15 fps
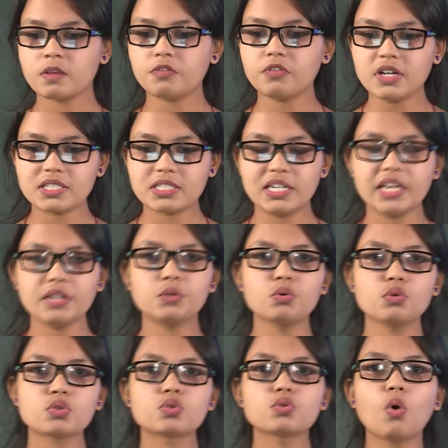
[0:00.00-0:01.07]
So firstly,
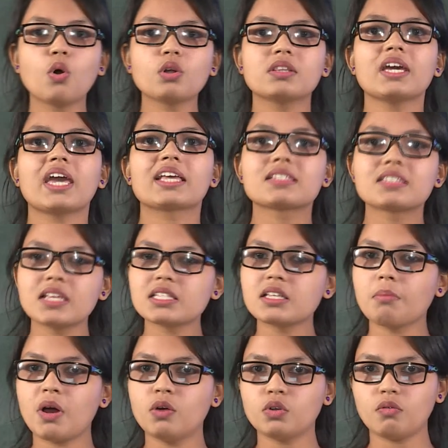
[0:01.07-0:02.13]
to store the excess
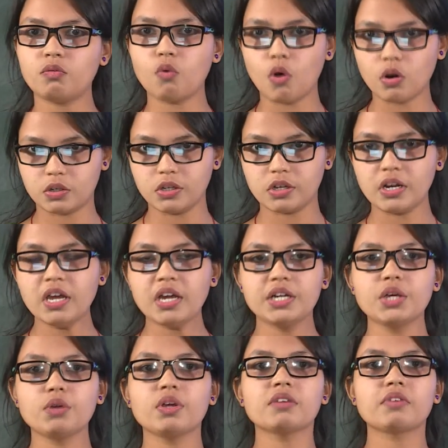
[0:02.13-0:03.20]
amount of water
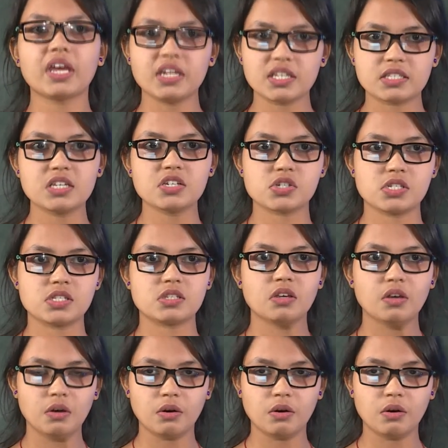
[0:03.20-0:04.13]
during rainy seasons,